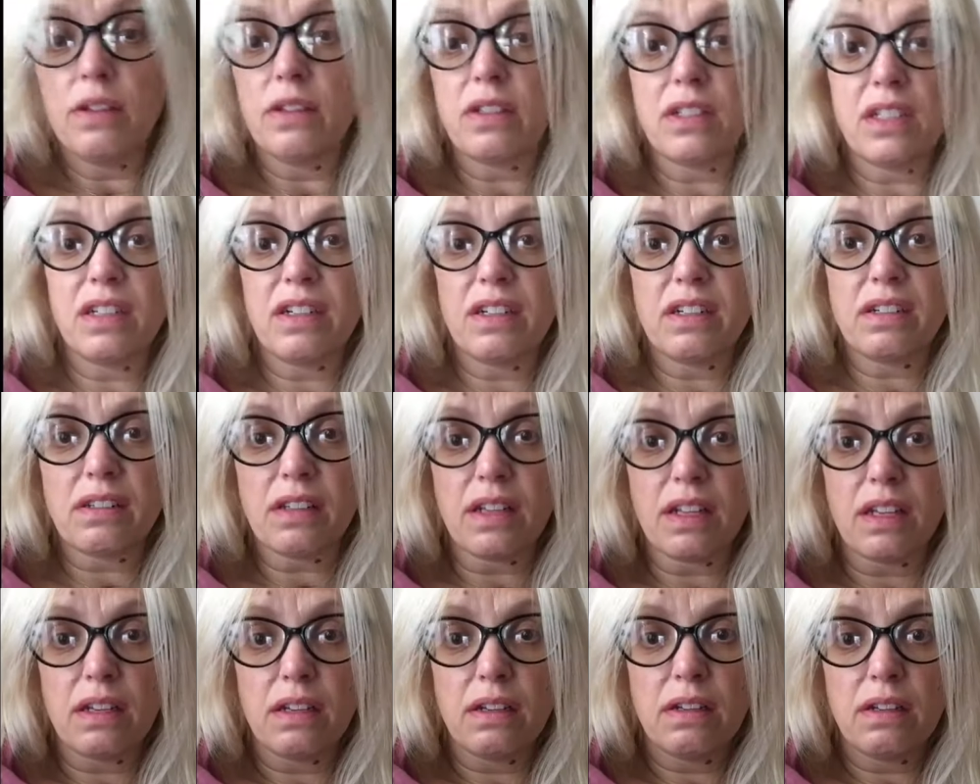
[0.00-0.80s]

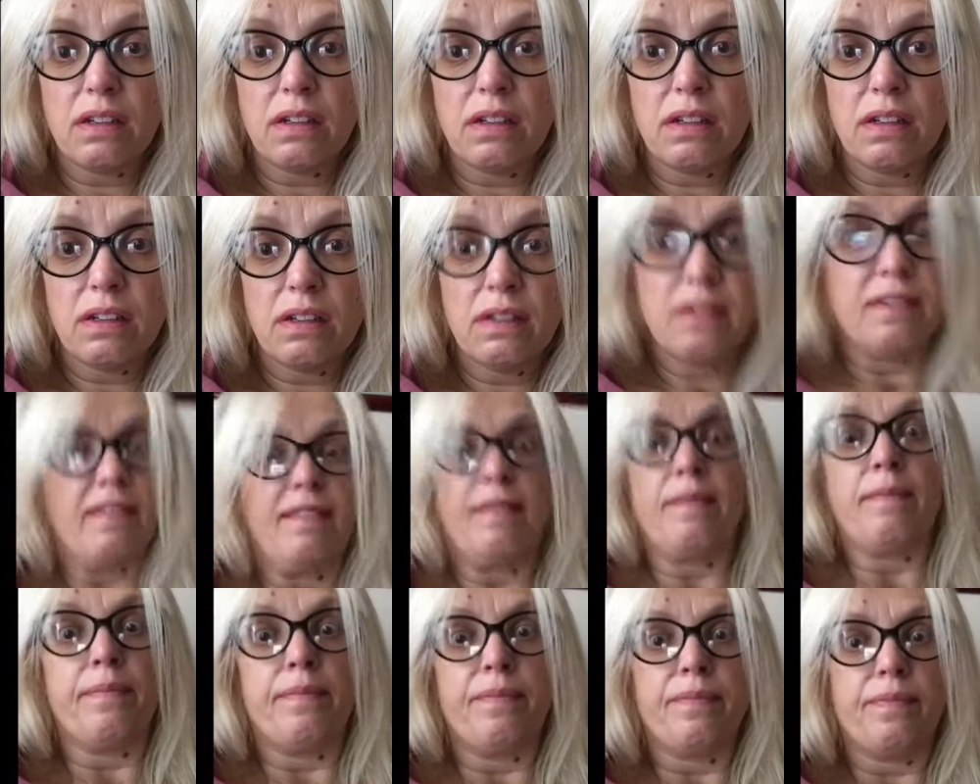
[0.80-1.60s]
Seriously.
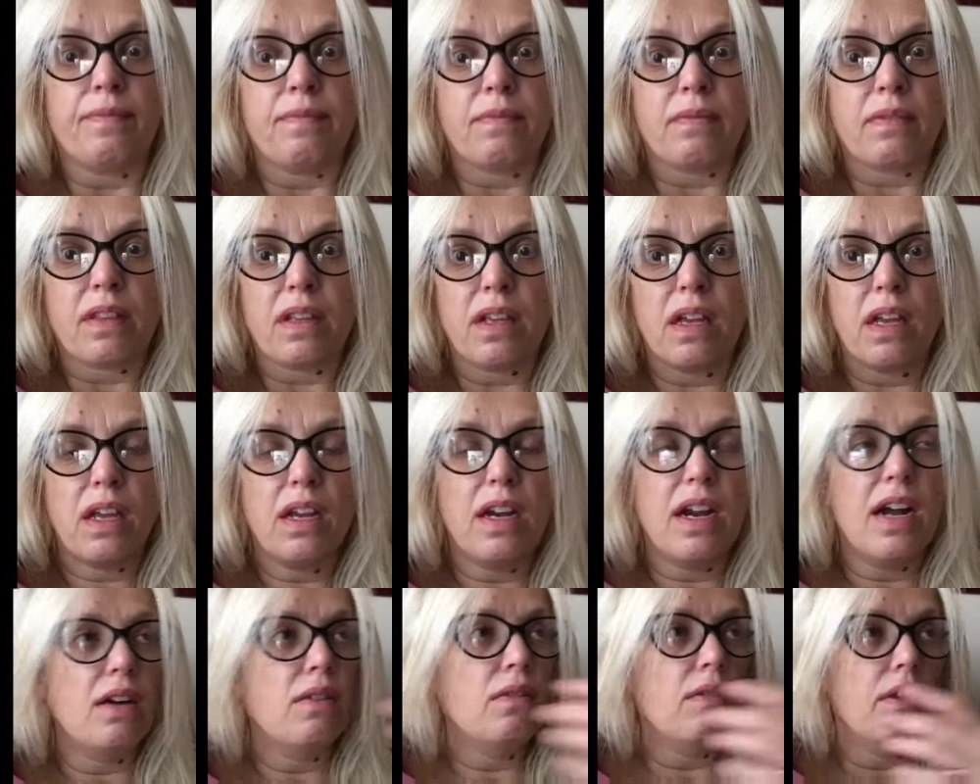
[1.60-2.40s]

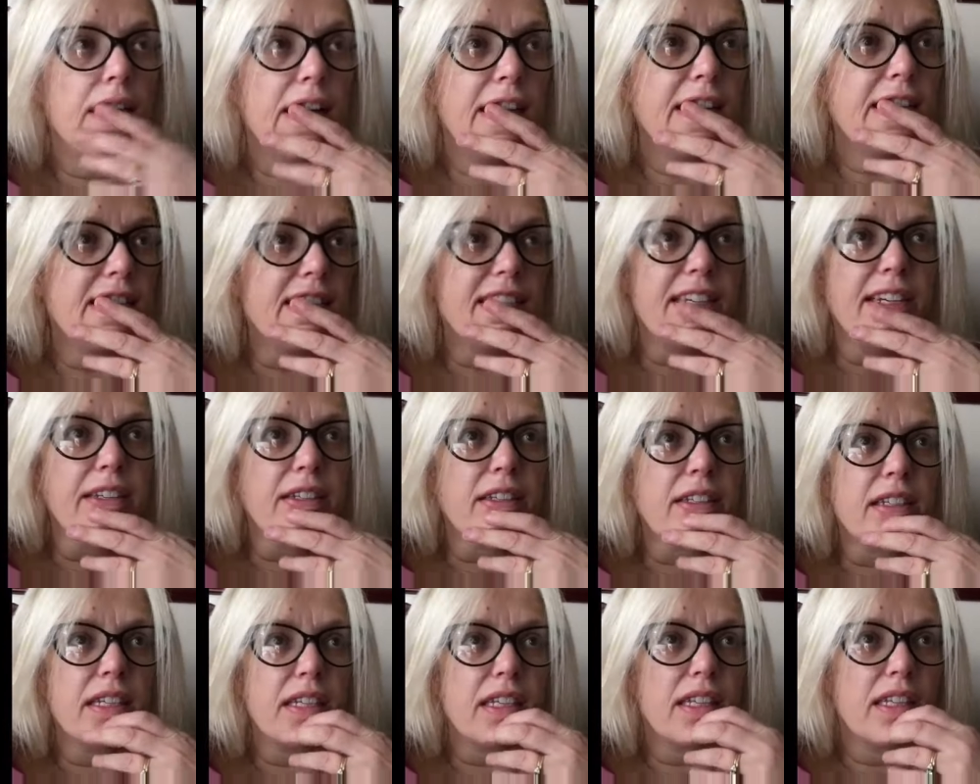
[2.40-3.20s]
You know, it's
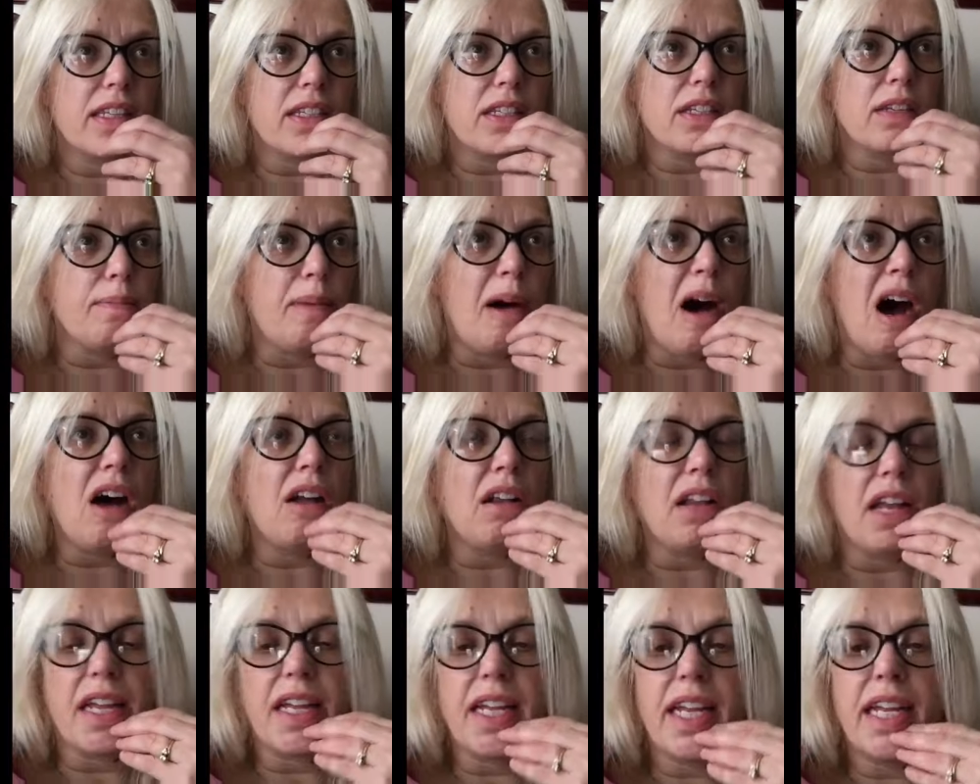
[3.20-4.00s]
just this is
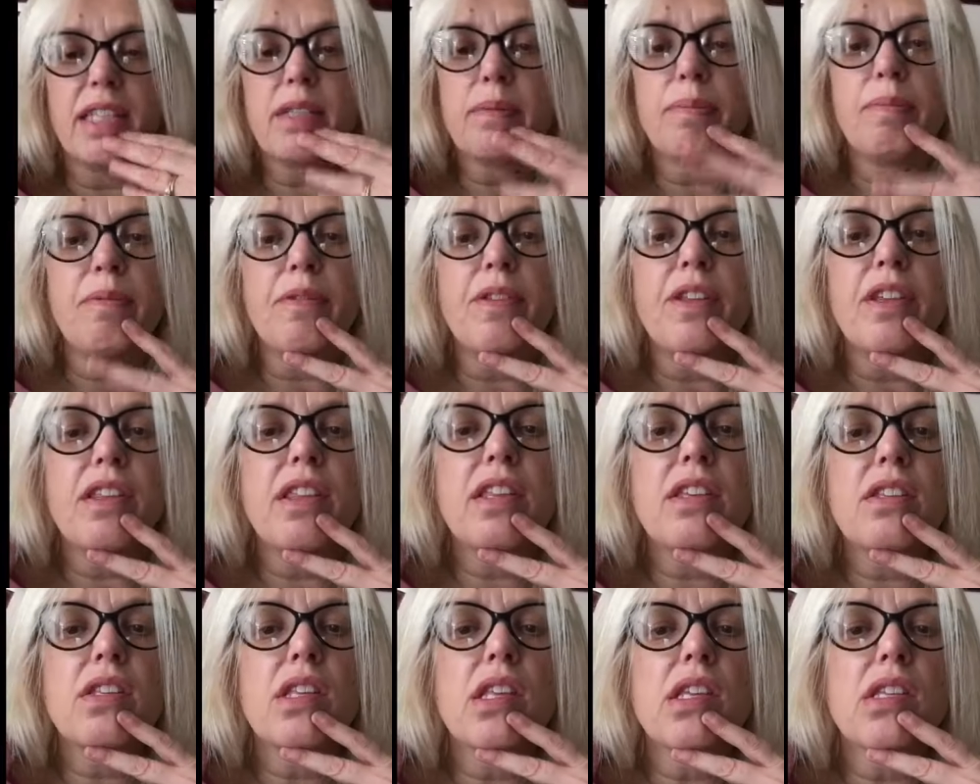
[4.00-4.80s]
appalling. It's
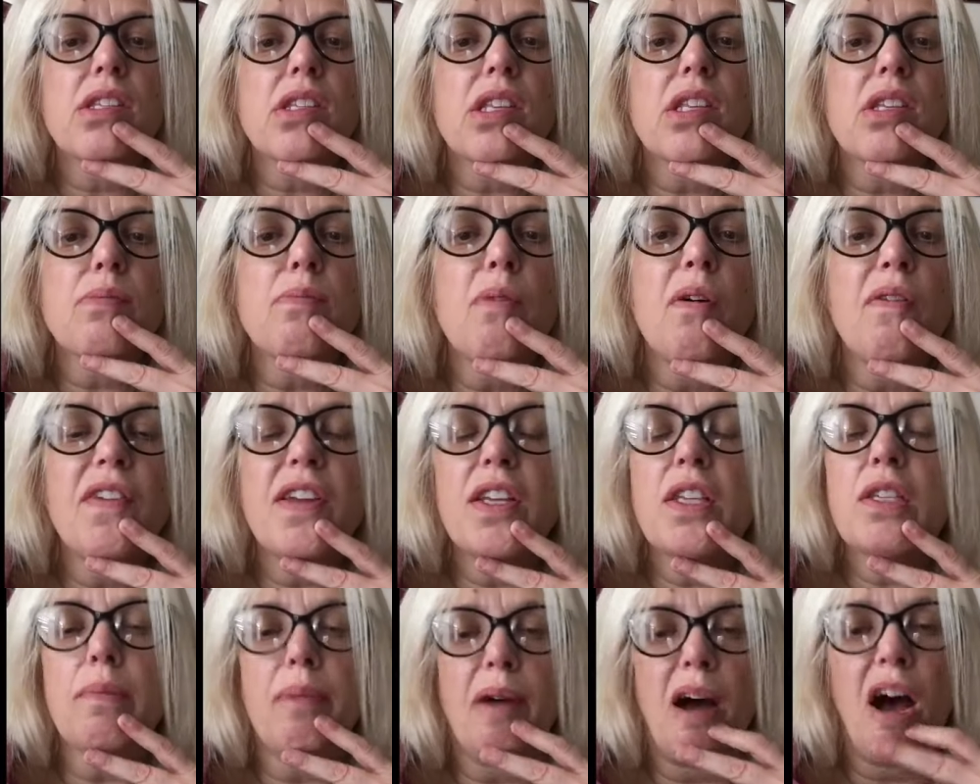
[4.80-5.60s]
this this this
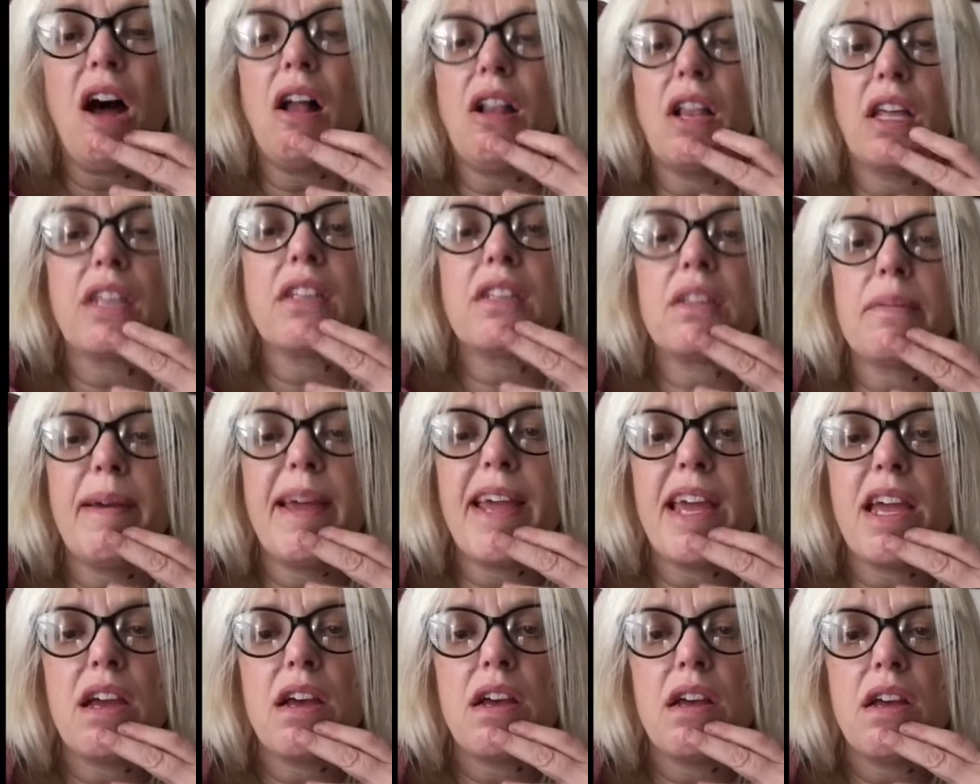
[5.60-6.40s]
movie is appalling to
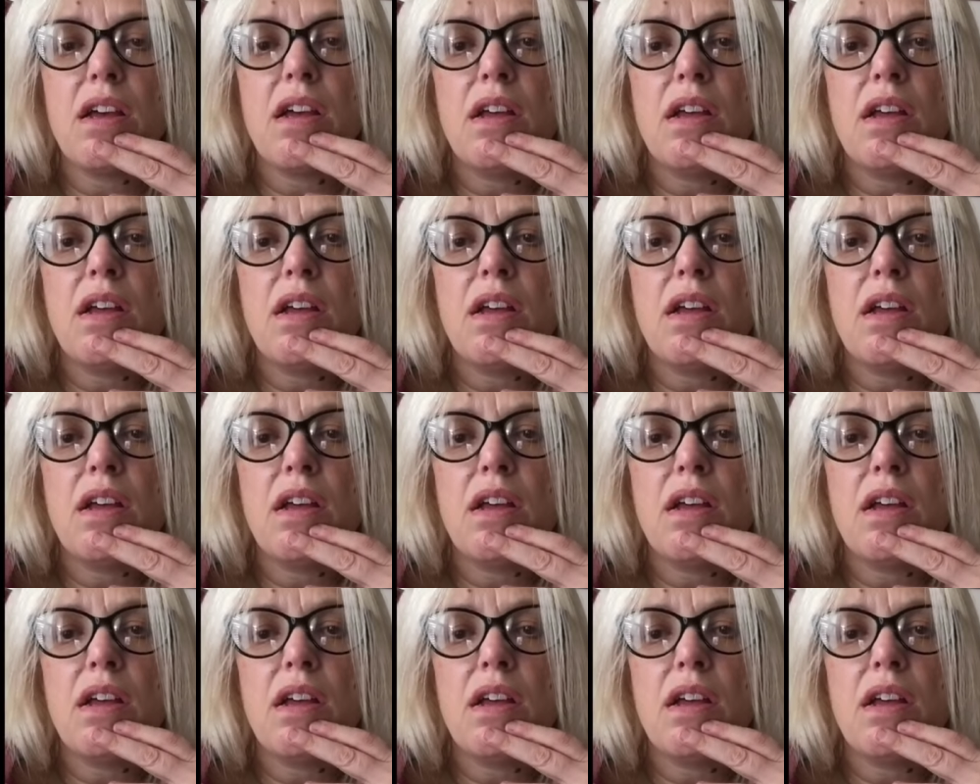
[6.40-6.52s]
me.